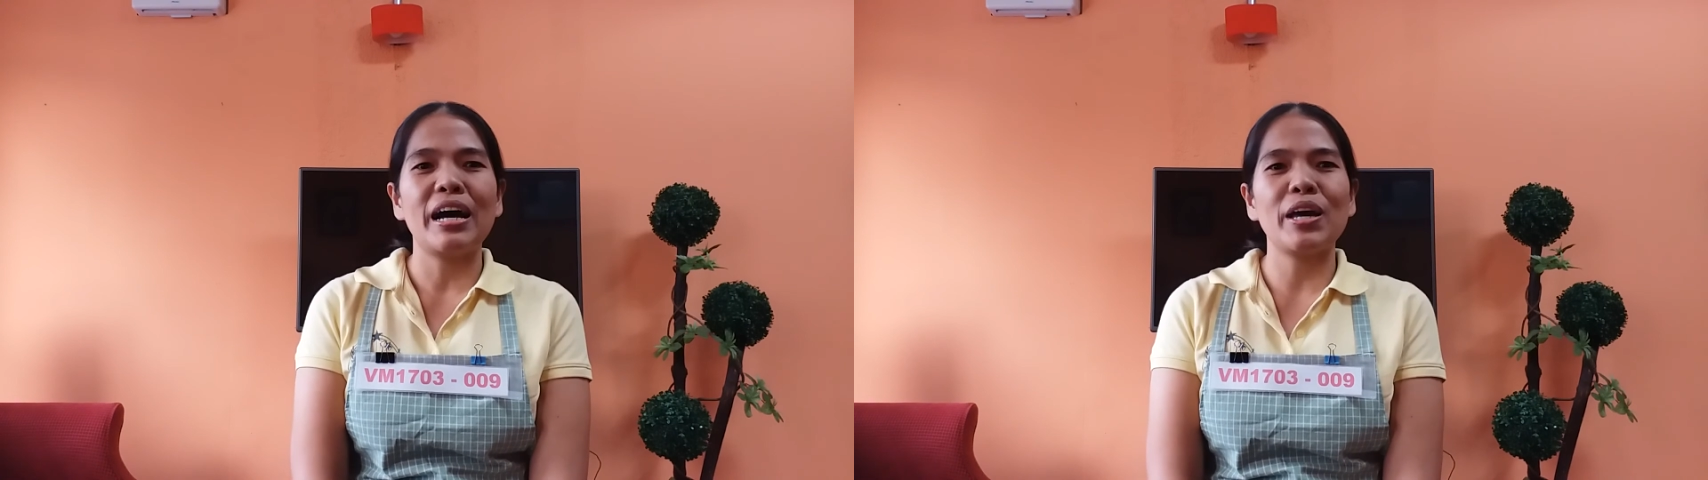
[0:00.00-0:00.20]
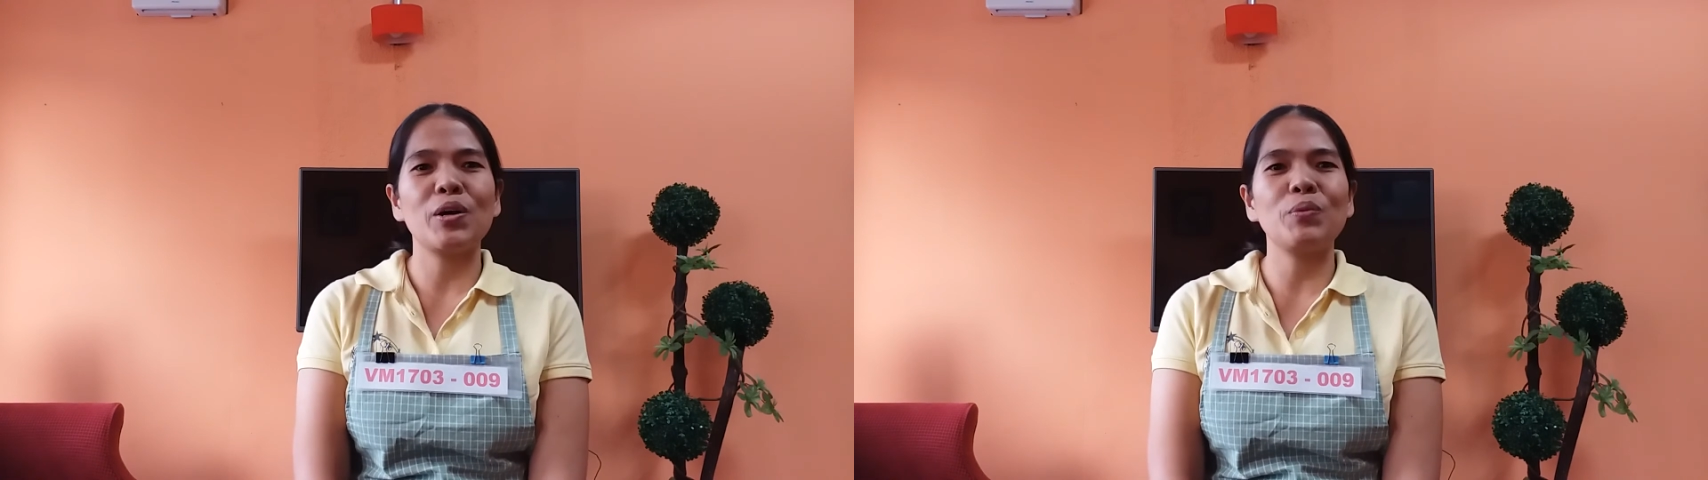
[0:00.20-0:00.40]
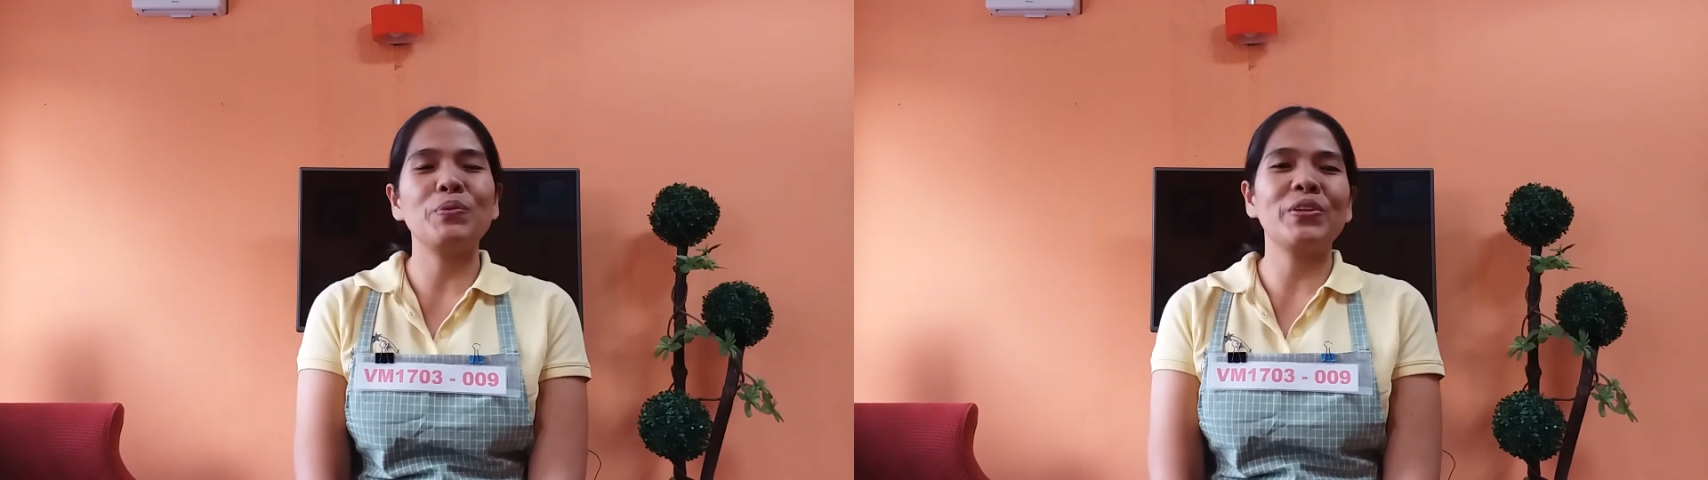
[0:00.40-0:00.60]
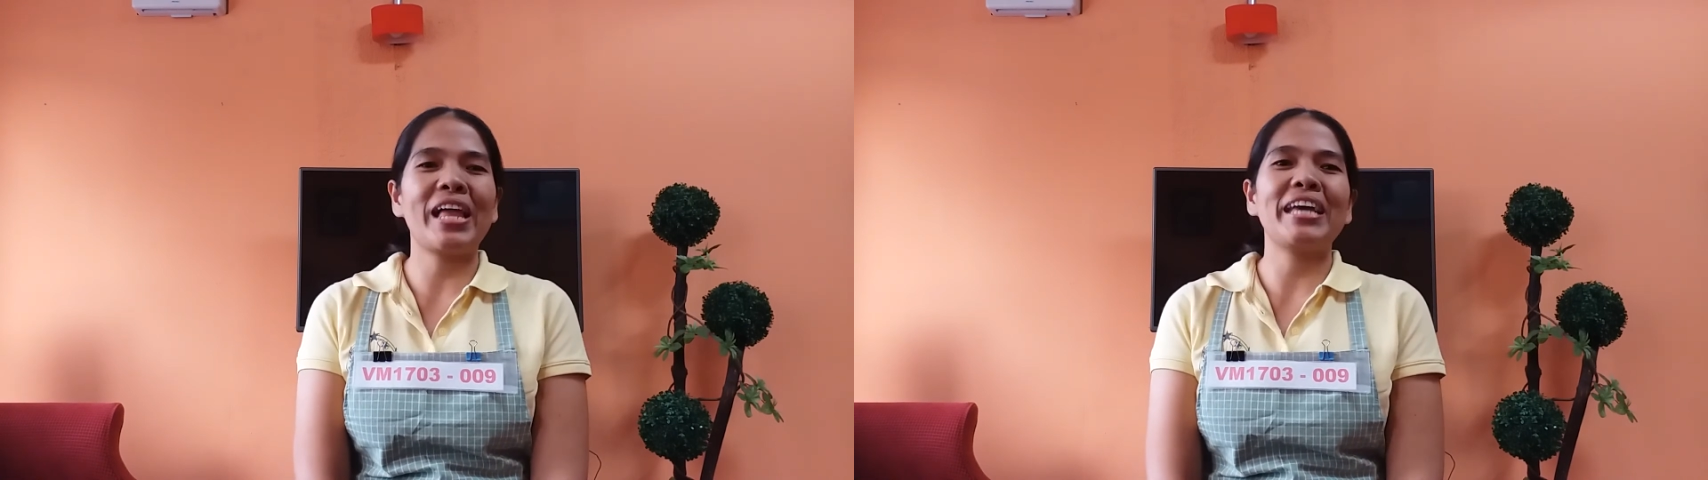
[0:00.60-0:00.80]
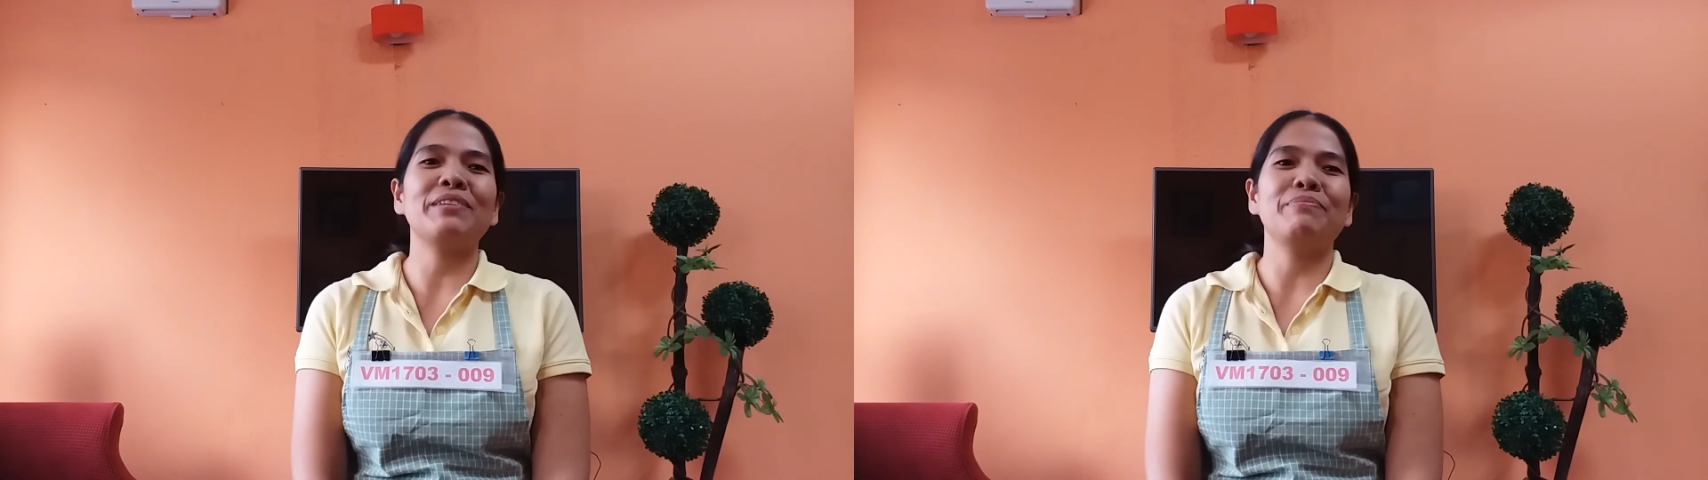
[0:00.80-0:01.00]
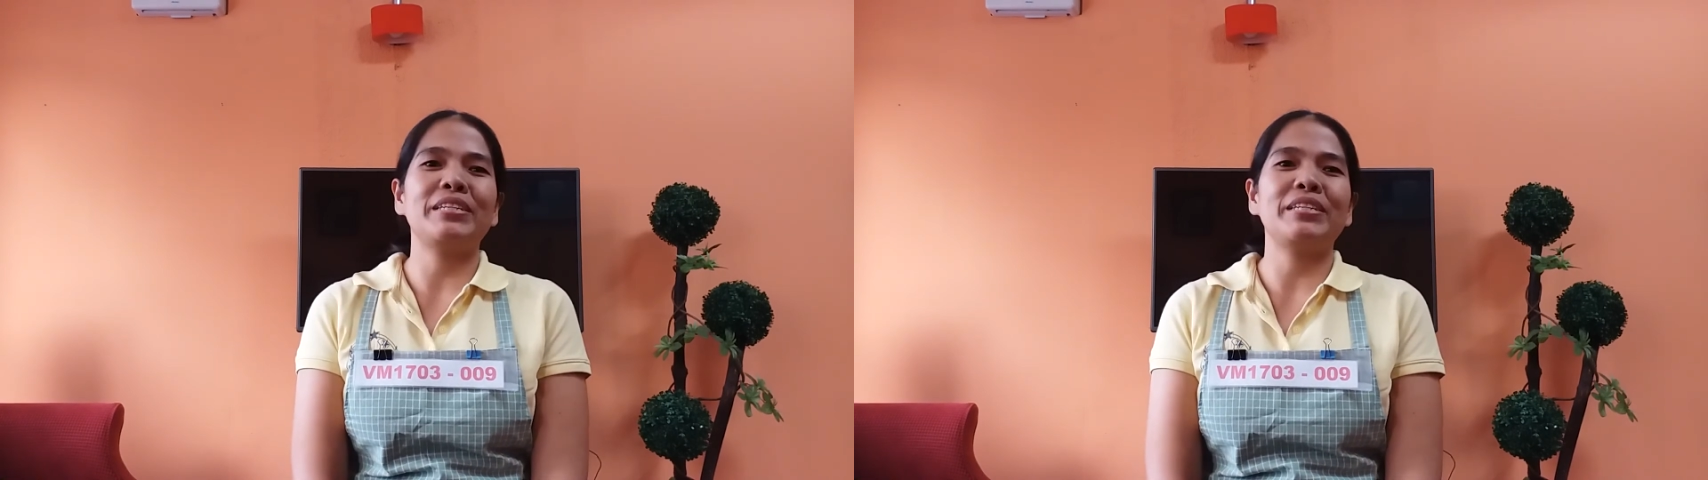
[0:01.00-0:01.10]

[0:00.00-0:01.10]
I hope you like